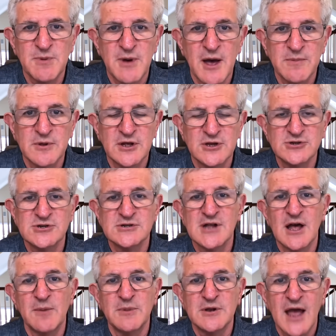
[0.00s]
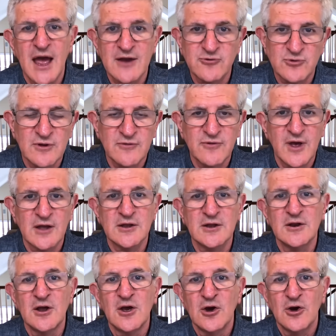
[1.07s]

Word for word: population has now been naturally infected